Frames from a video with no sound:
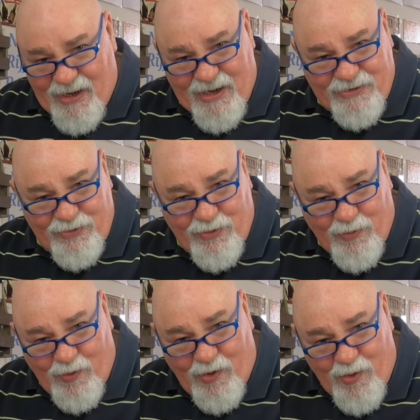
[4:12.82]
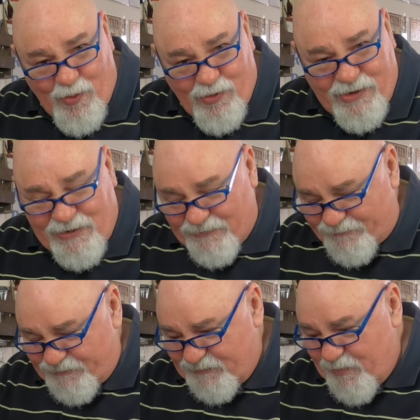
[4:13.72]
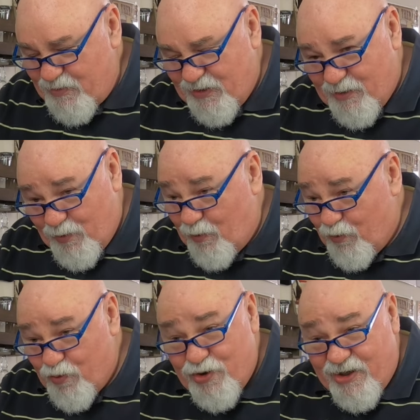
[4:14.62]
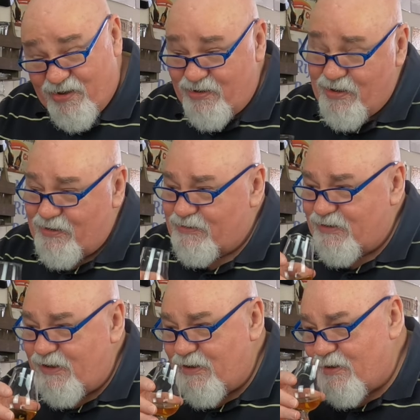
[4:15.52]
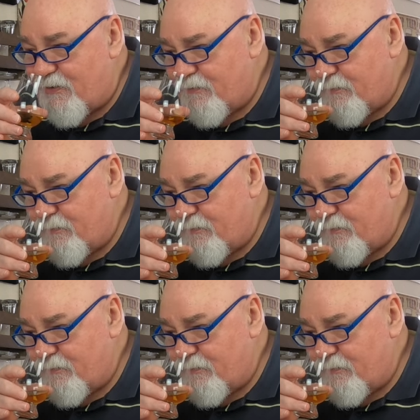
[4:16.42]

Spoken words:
I don't know what oak, smells like, well, woody, yeah, you get that.